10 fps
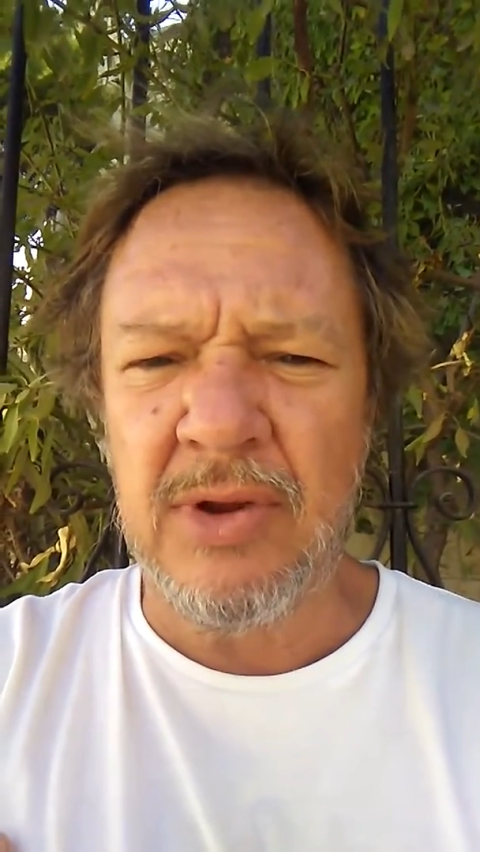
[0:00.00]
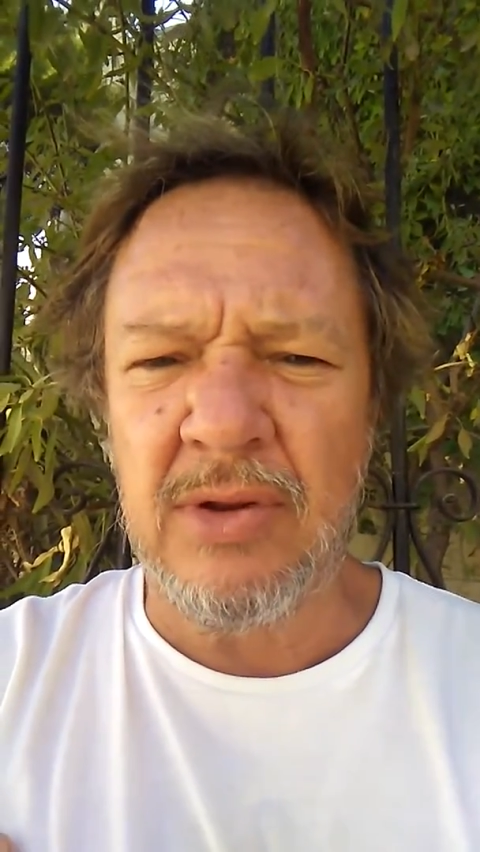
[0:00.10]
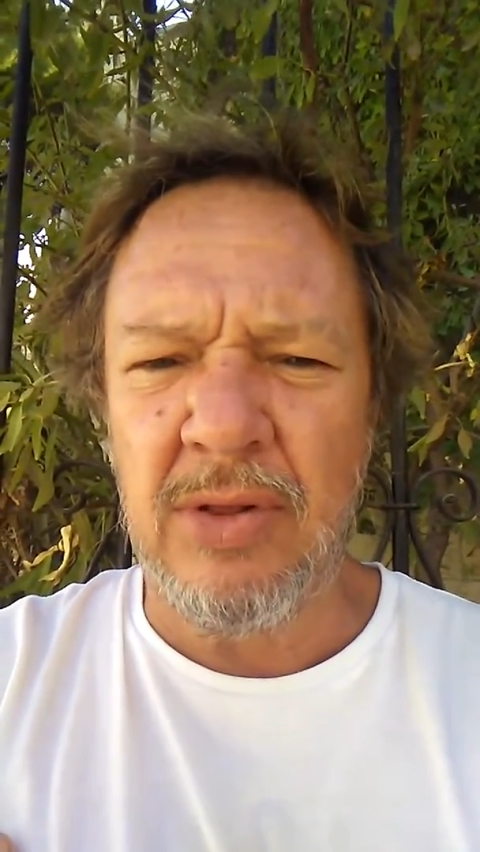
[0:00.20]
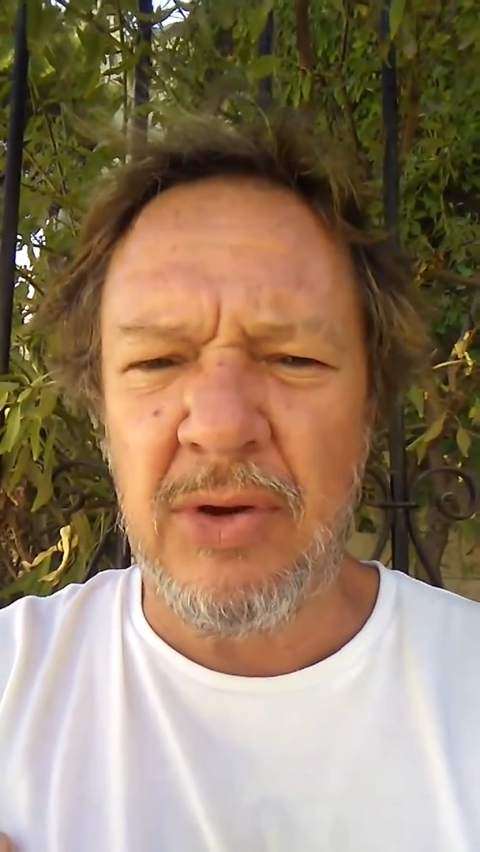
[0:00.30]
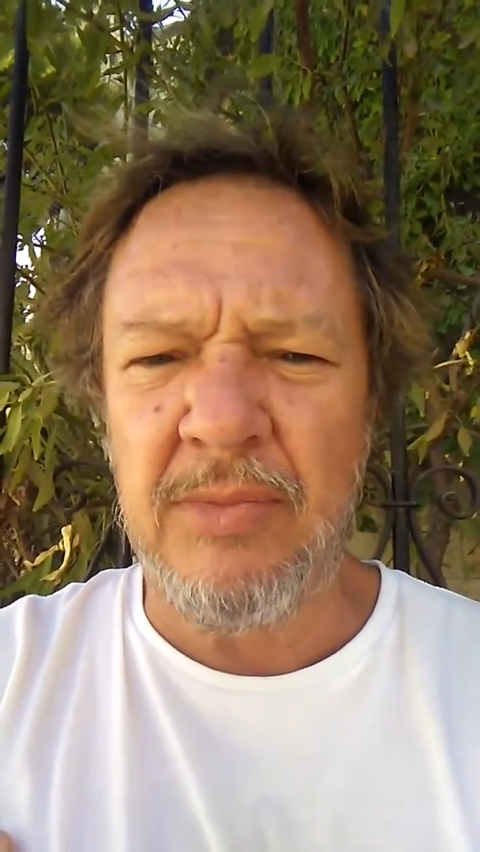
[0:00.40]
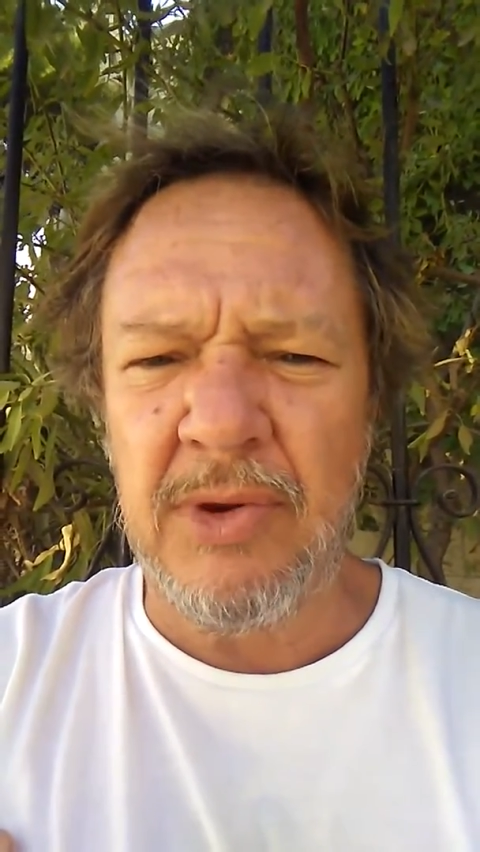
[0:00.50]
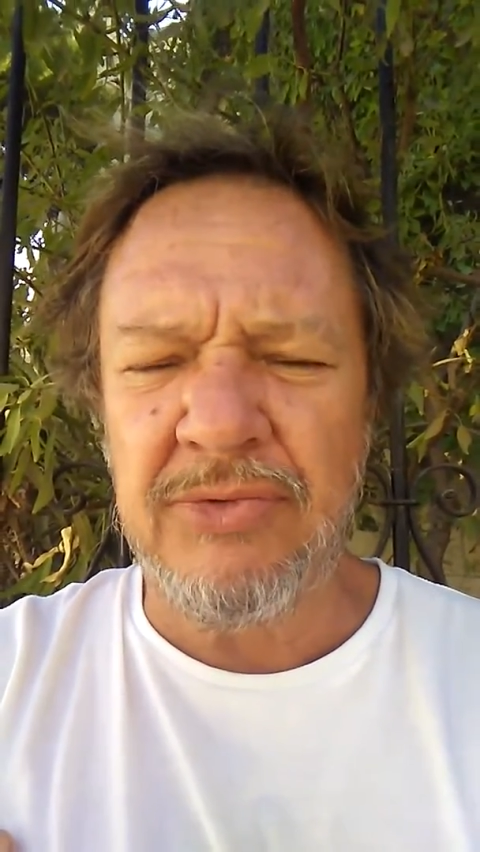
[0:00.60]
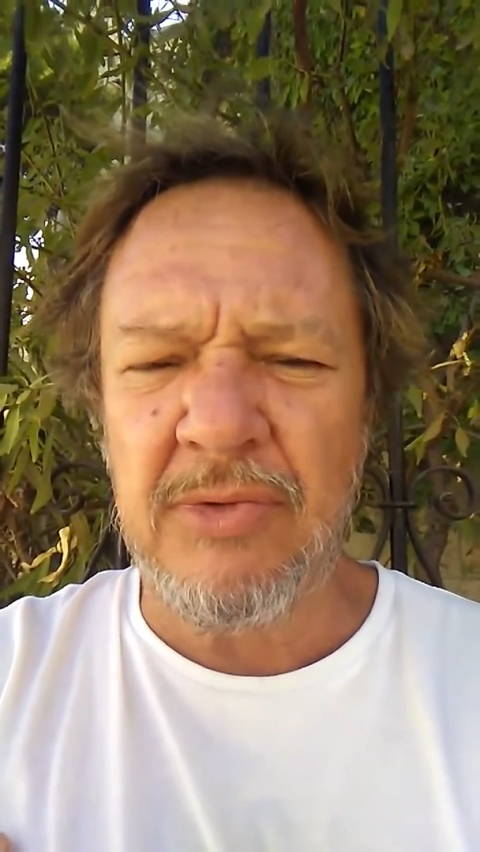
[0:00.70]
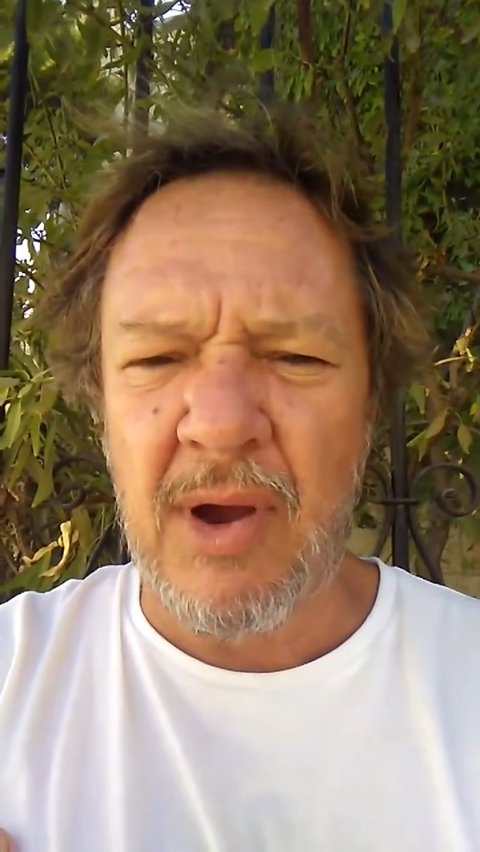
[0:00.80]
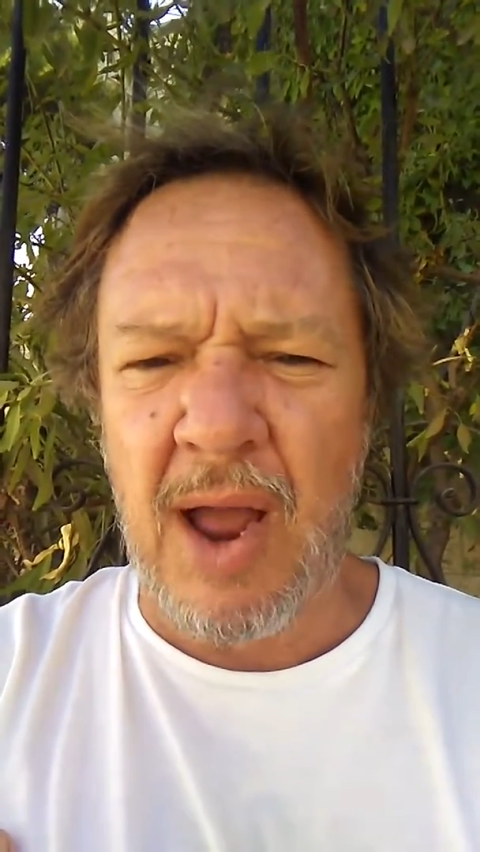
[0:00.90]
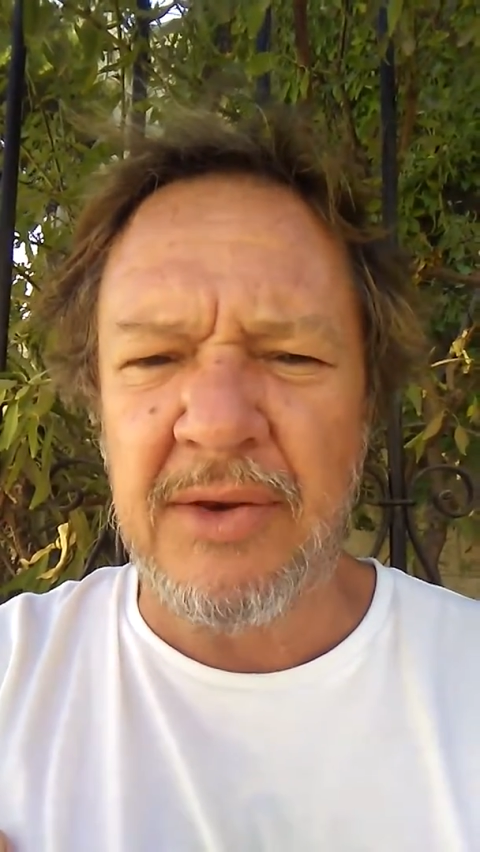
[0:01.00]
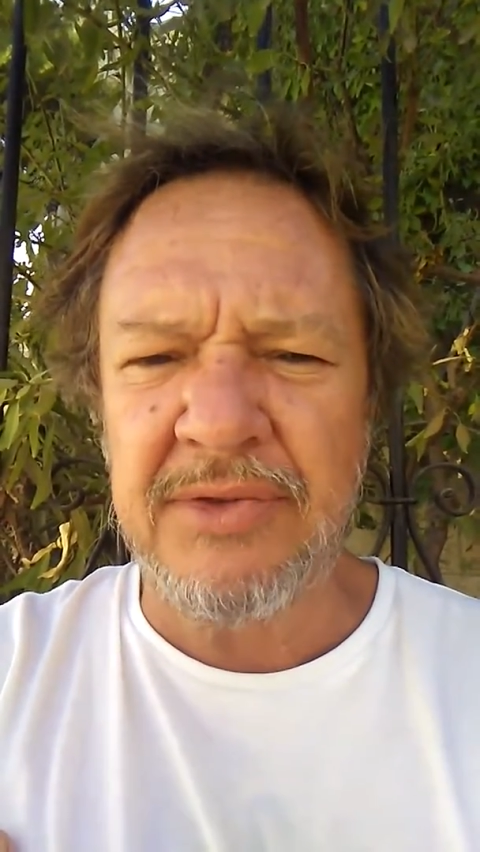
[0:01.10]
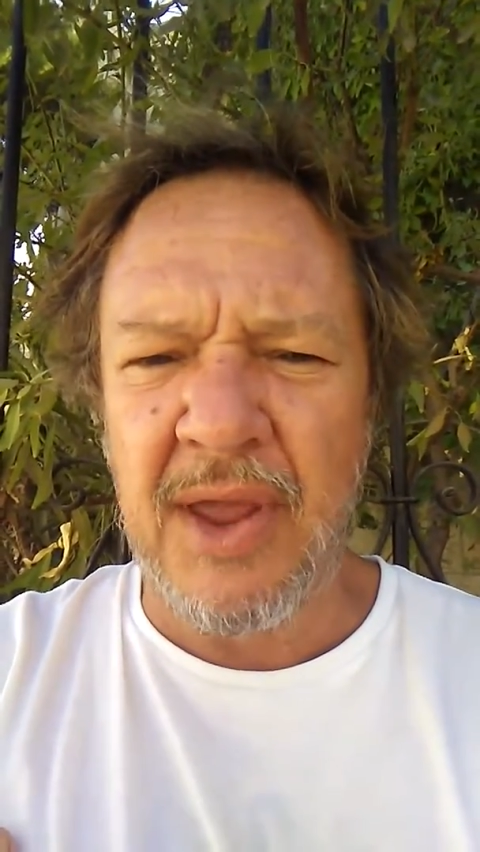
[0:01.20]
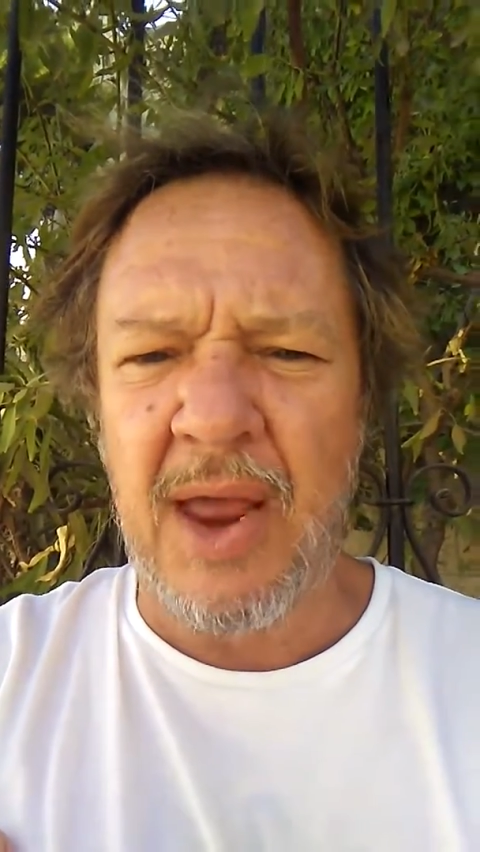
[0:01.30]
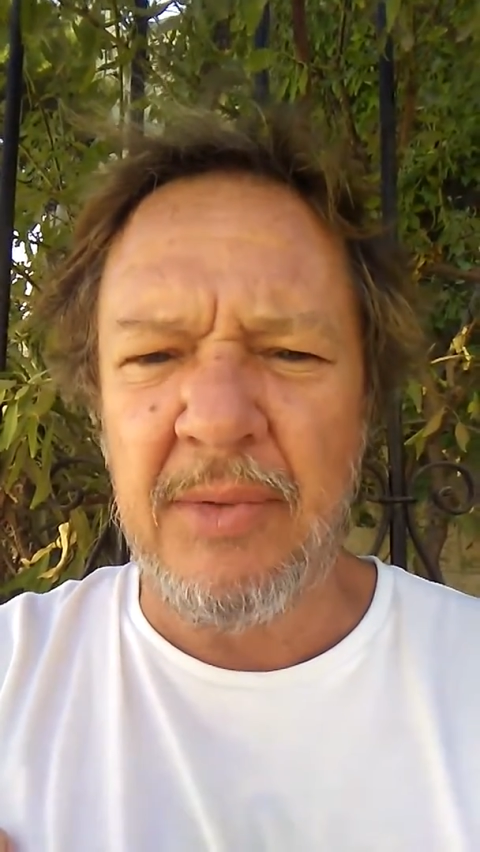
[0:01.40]
including Mr.
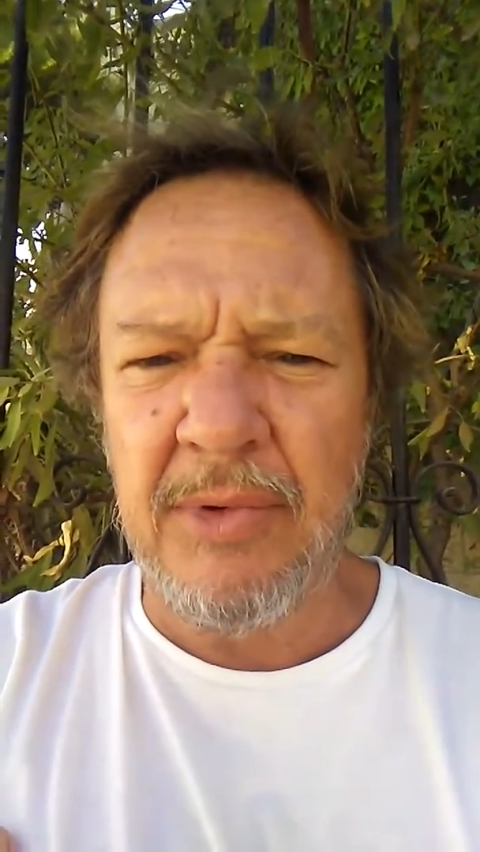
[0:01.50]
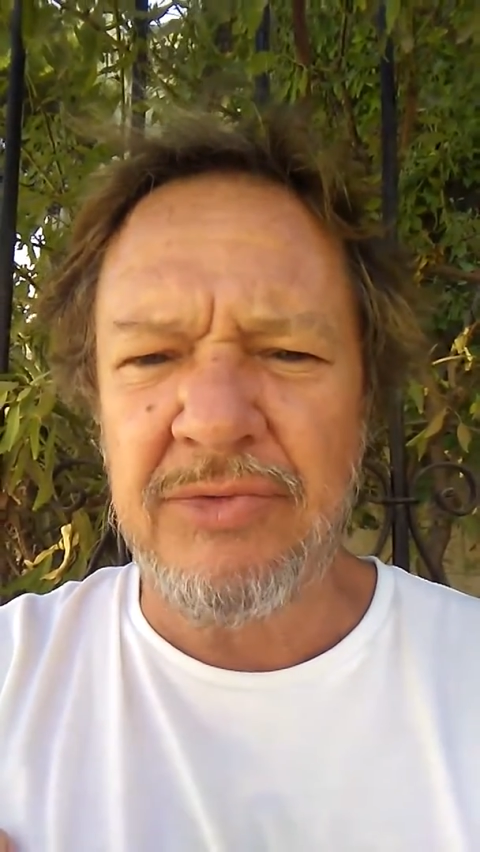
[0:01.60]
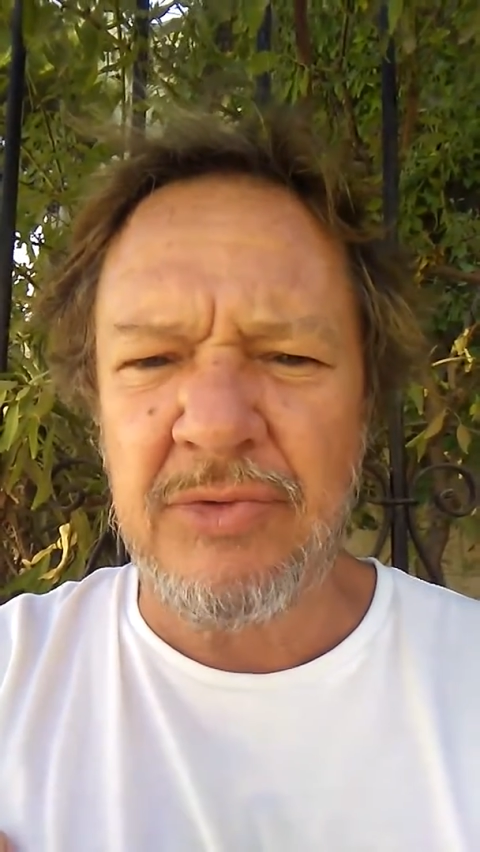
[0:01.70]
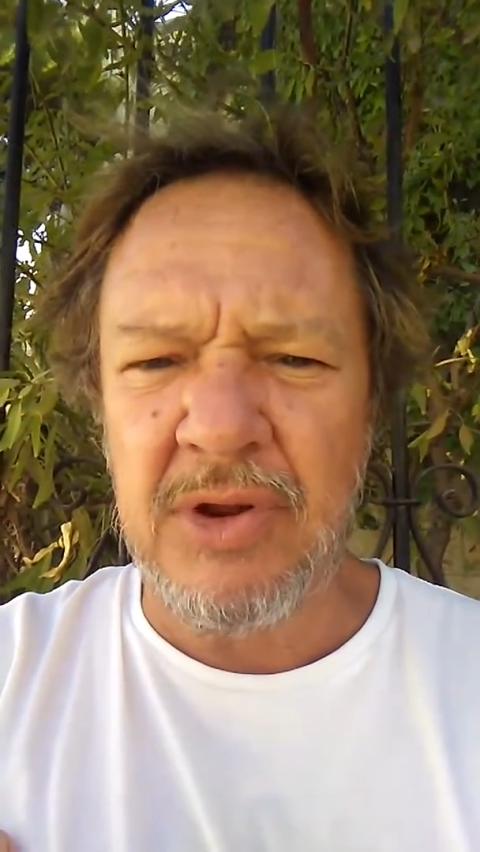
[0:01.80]
Einstein and Mr.